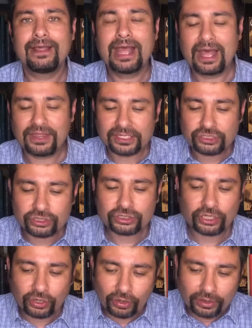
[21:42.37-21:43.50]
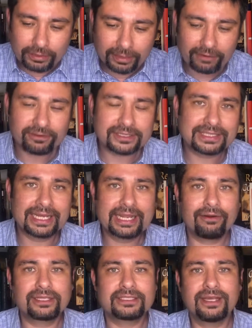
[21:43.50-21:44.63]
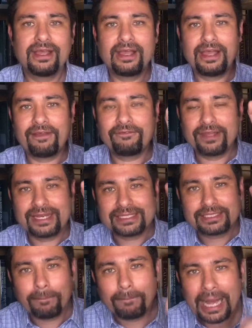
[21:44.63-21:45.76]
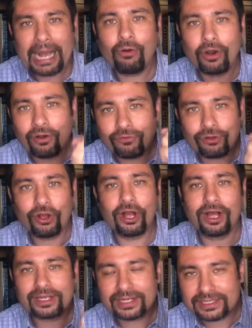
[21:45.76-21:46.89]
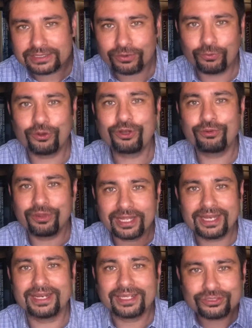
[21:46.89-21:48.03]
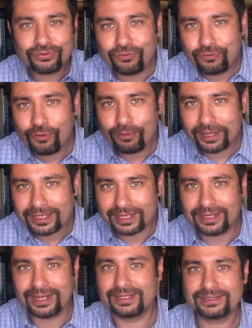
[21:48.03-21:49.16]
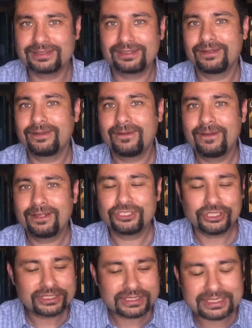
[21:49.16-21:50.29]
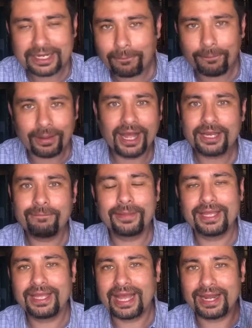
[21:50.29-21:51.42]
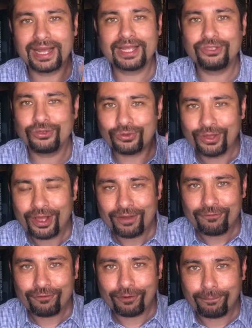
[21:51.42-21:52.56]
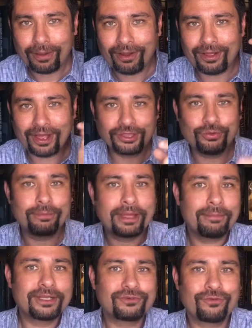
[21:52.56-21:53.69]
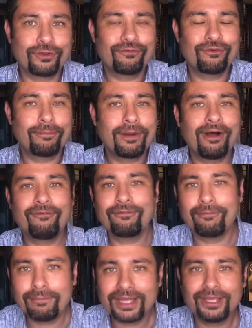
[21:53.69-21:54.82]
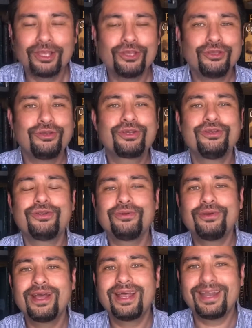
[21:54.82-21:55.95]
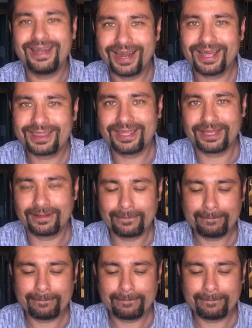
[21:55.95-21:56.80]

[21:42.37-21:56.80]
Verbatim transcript: And that church can only manifest that character if it is the power of God that is at work within us to form it in us. Jesus said, Abide in me, and I in you, for apart, and you will bear much fruit. For apart from me, you can do nothing.